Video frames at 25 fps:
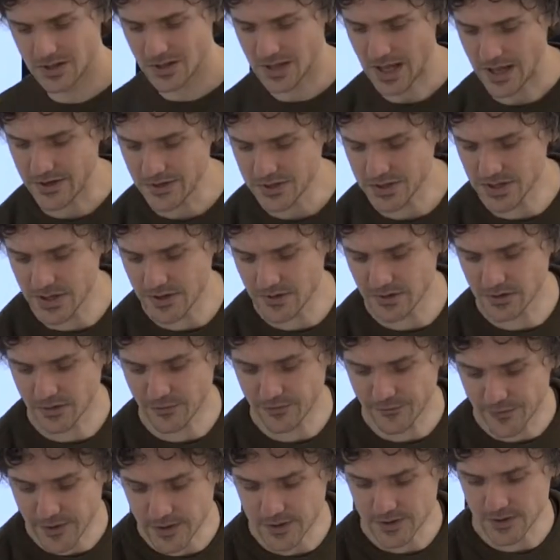engineering the
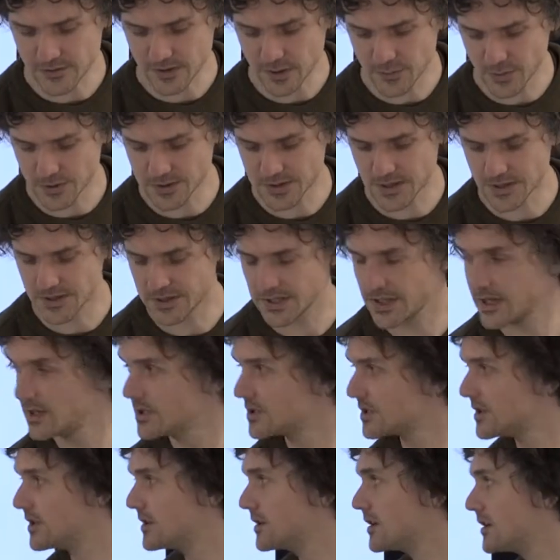feature
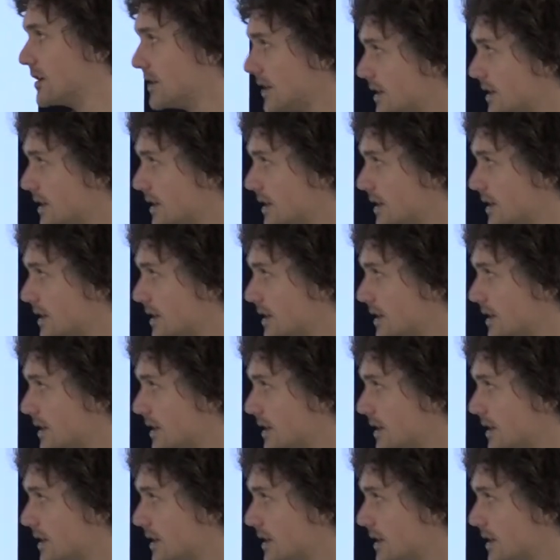representation